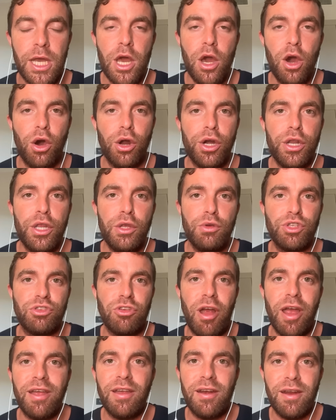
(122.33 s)
on a new
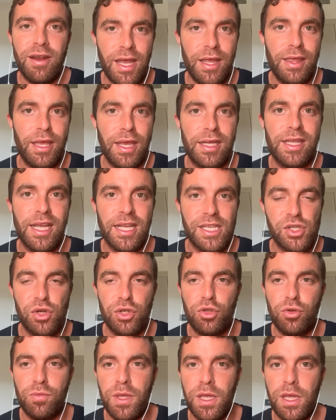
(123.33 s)
striker, and I think that's going
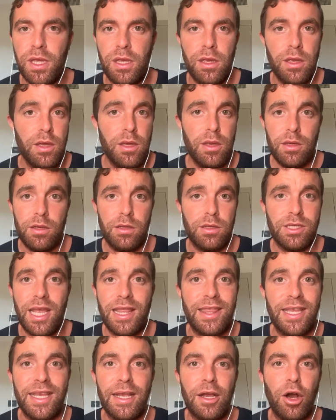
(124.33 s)
to be
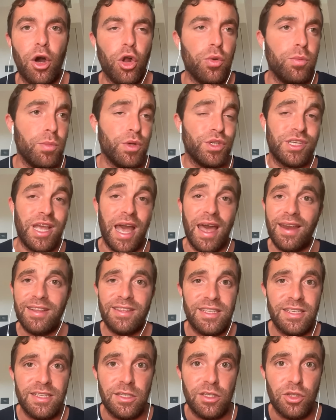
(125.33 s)
something almost
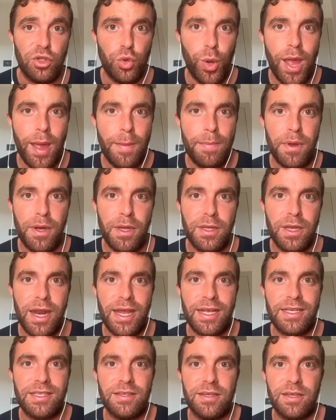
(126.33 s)
guaranteed to happen in the
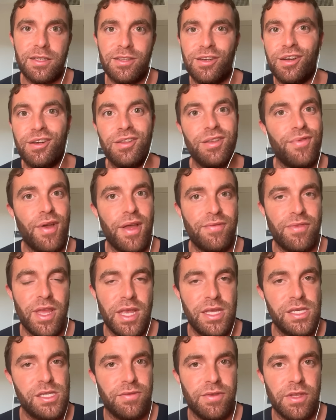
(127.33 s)
next 35
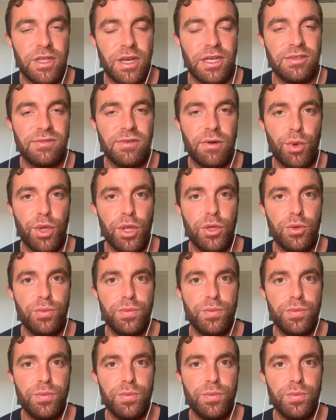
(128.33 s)
days of the transfer window.